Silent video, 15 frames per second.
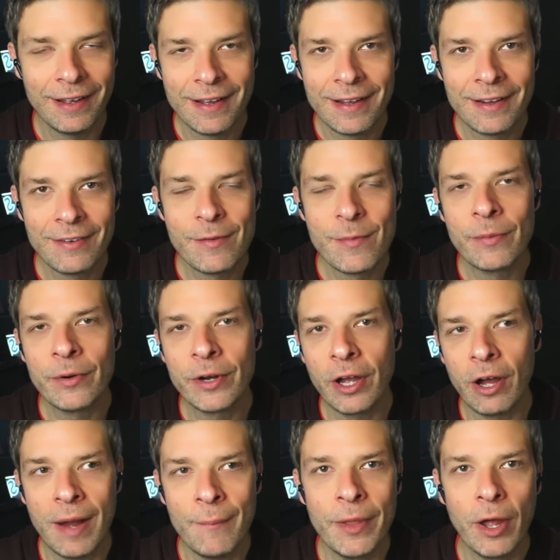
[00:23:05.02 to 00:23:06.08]
remember,
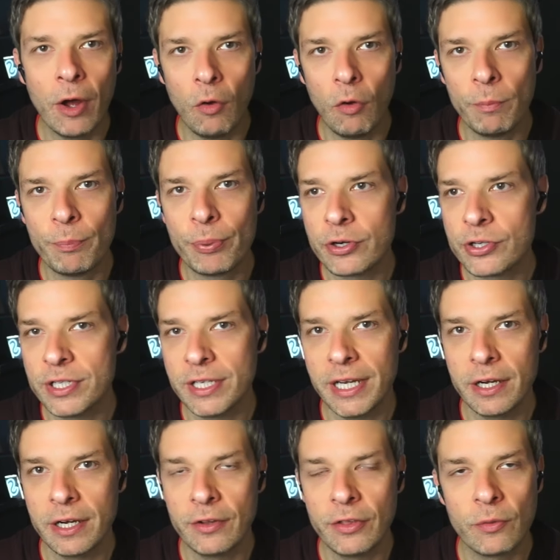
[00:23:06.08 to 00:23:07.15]
y'all, I'm the old person
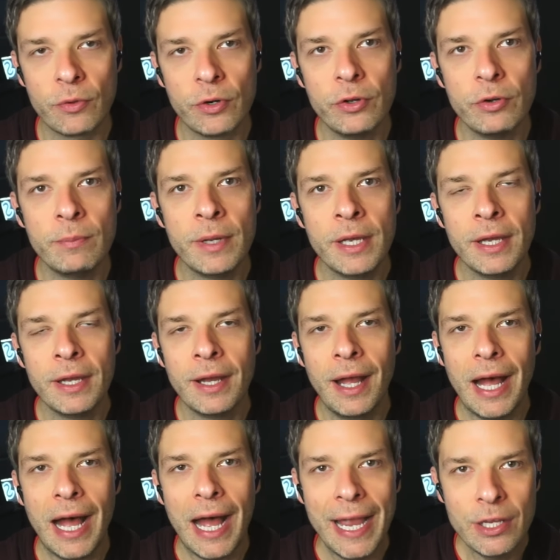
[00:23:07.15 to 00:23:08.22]
here in the room.
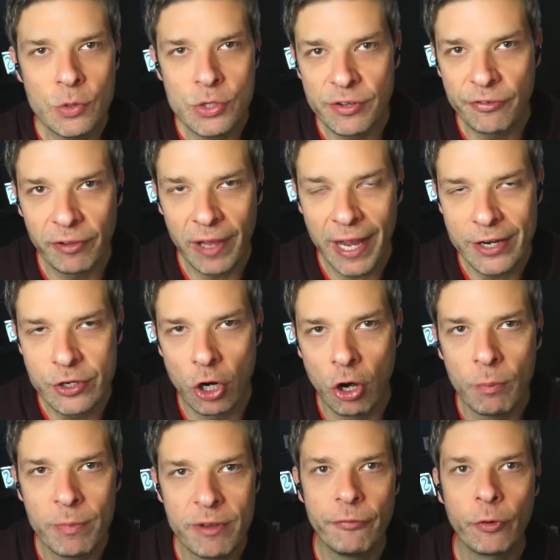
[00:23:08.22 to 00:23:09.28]
I used to fly
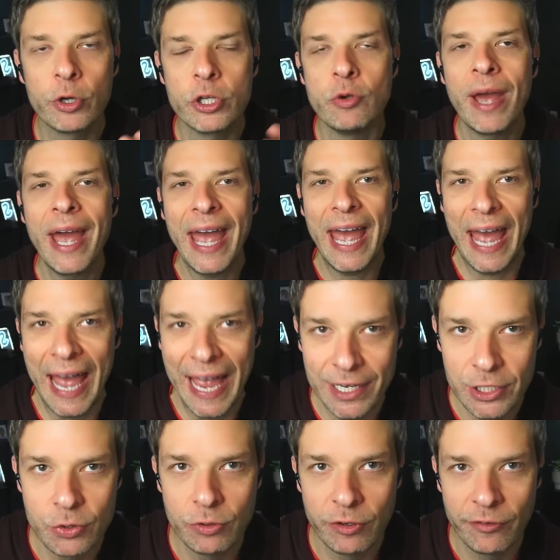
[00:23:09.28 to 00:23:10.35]
drone before you
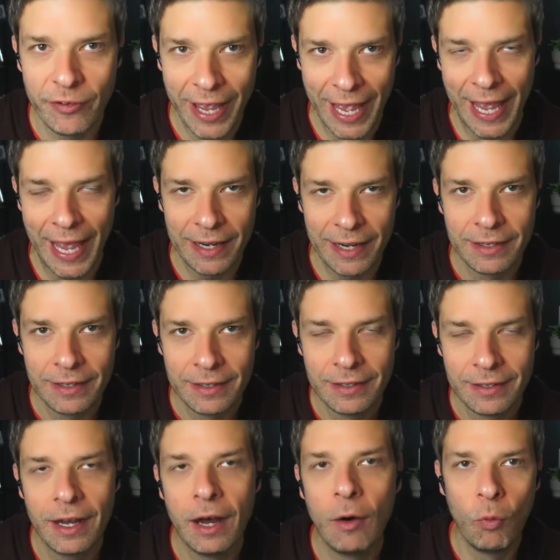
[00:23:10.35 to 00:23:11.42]
had to have had
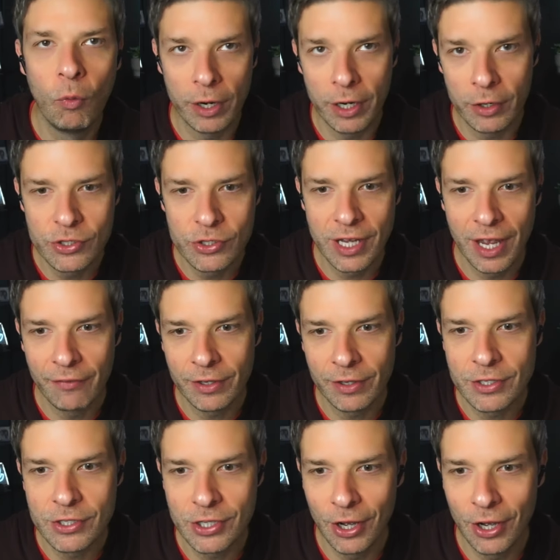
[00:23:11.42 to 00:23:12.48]
a
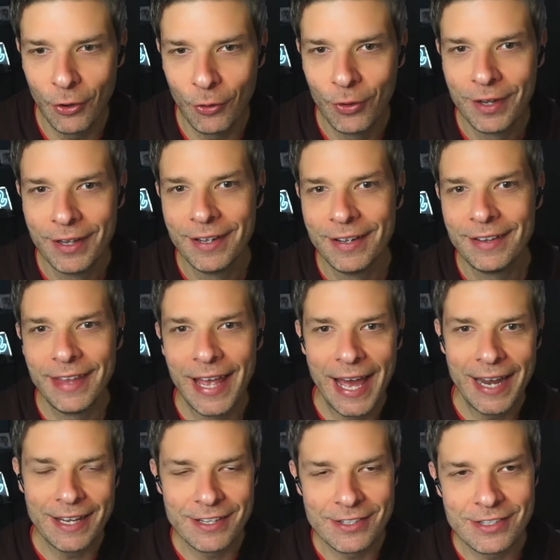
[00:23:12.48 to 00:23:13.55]
107. So
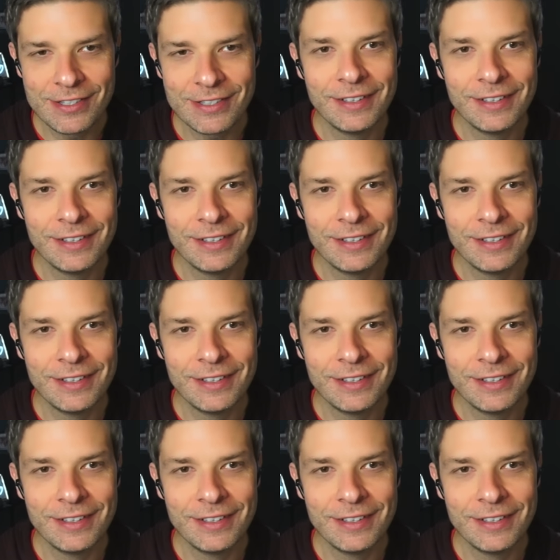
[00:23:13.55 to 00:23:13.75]
that is,